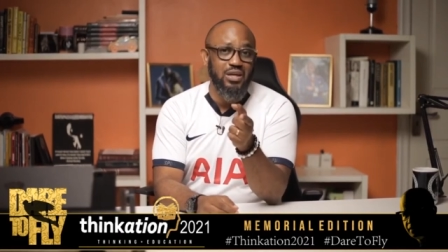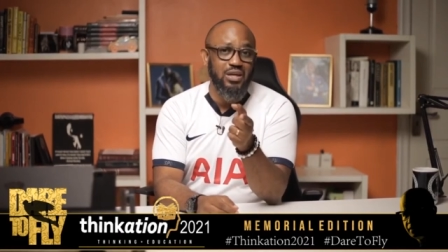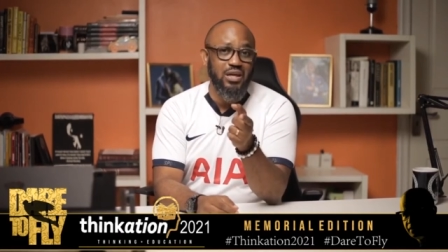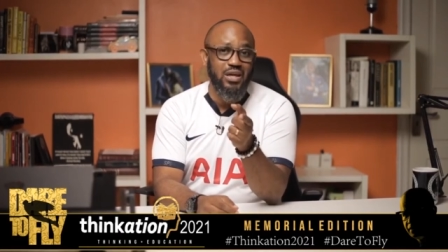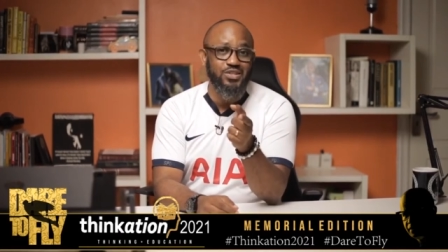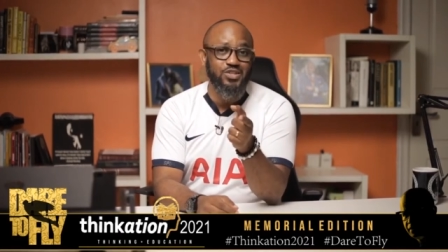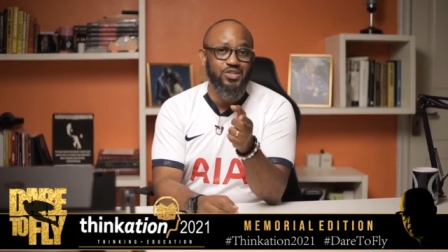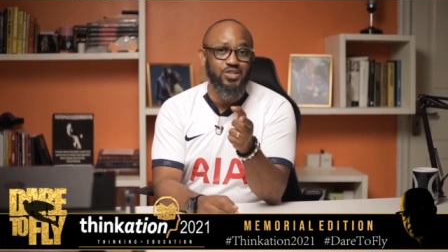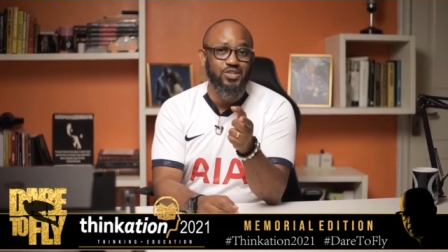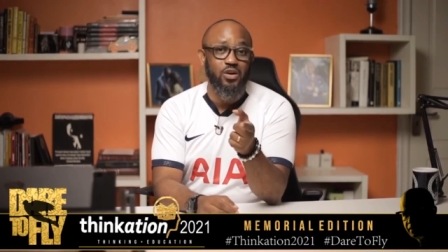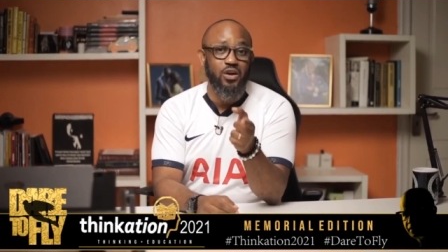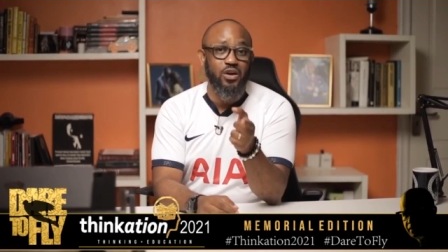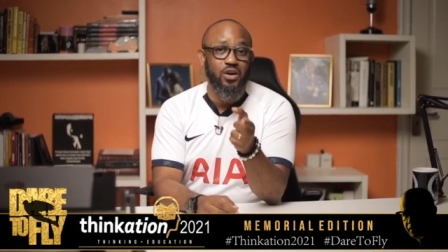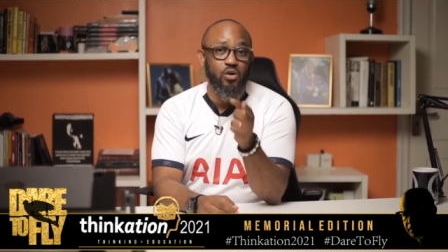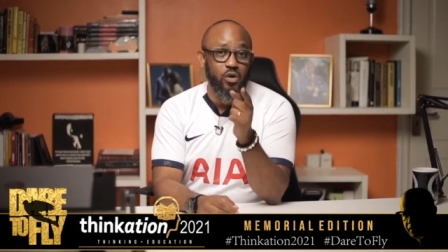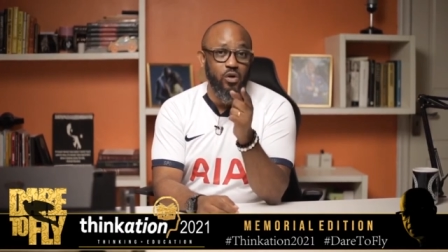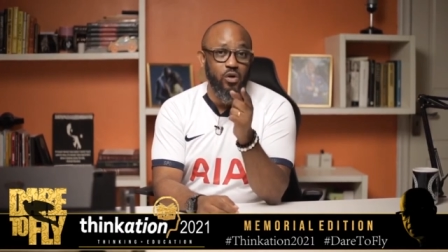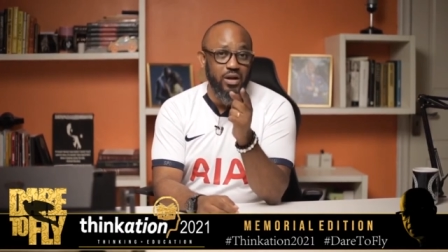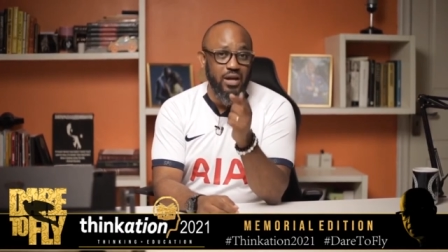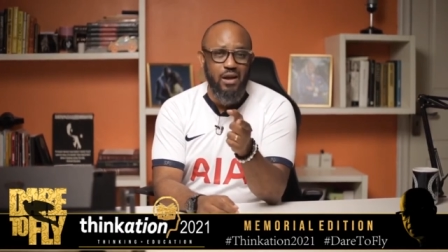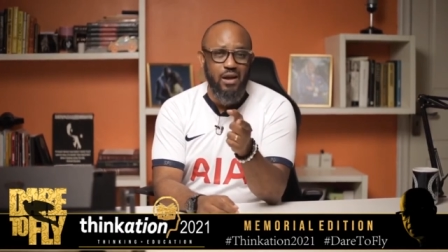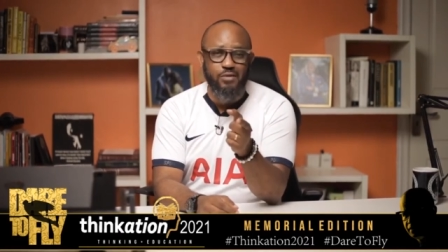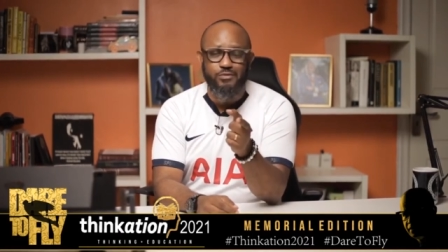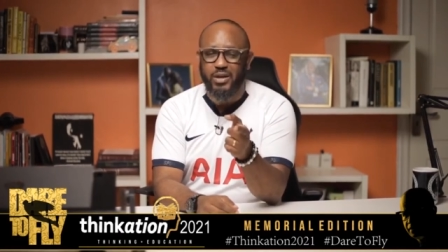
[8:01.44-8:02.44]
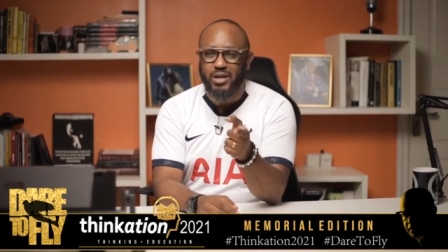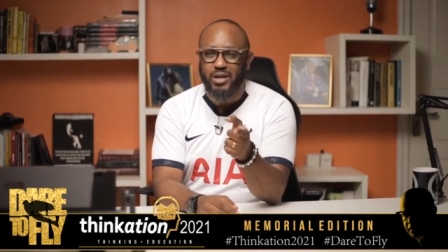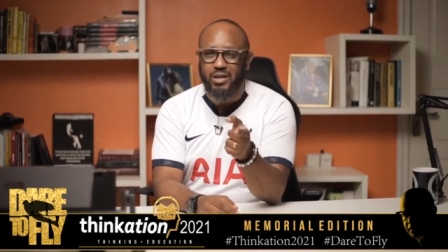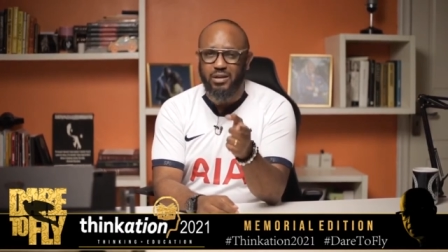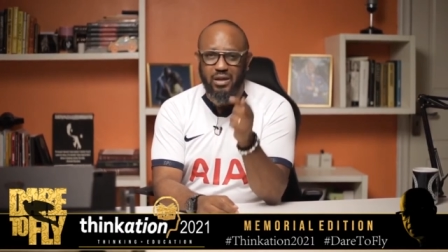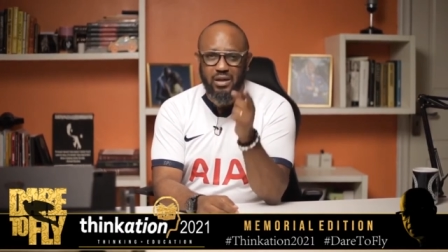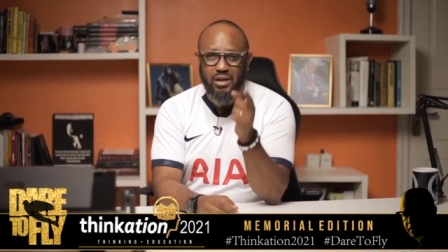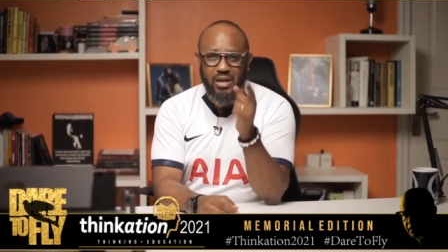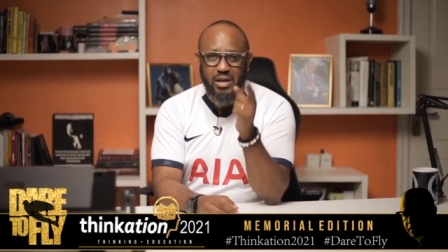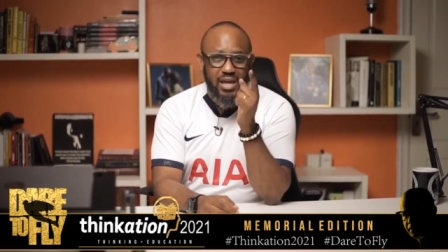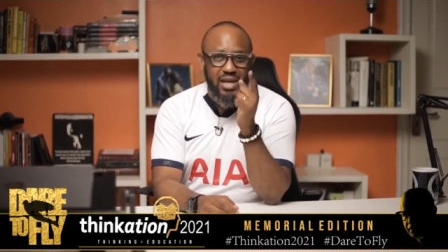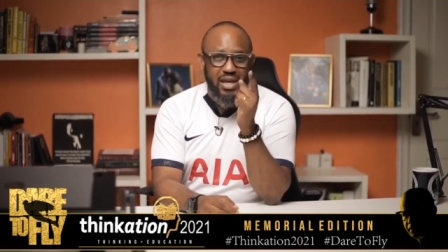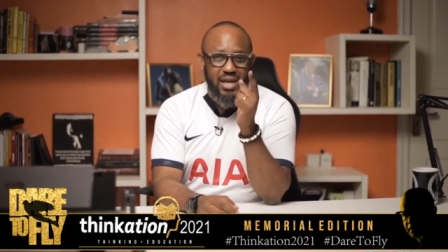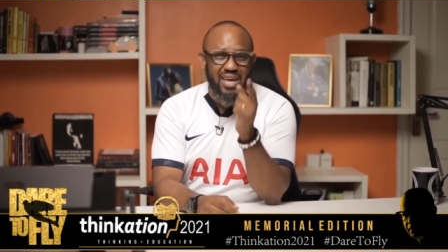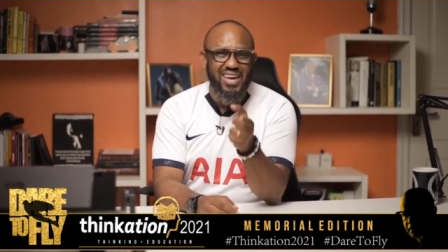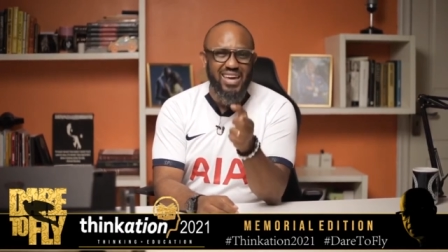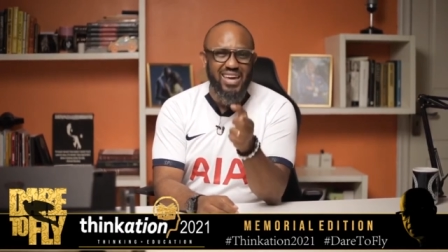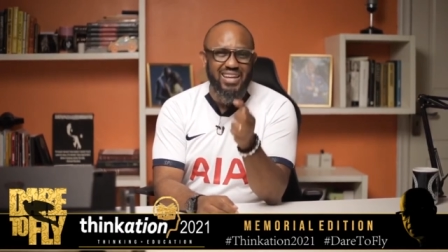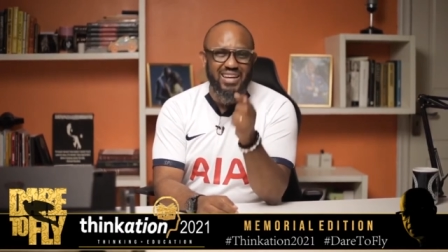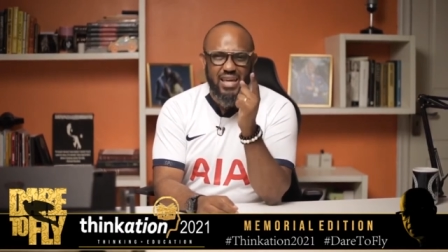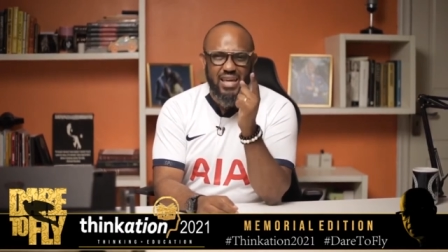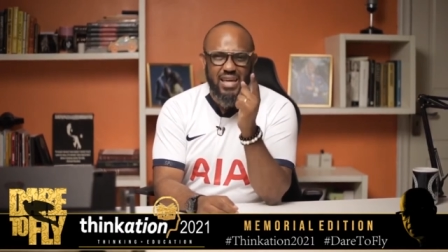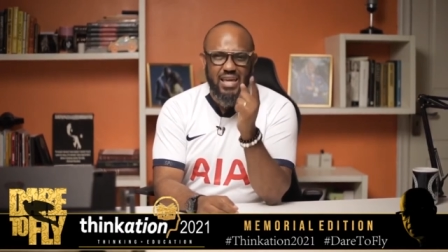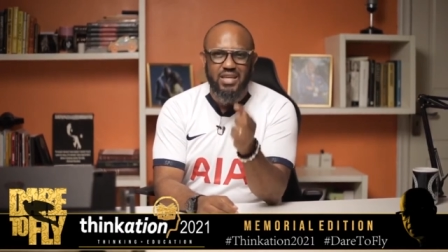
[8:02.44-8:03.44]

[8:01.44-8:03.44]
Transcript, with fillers: in Nigeria or in Africa, it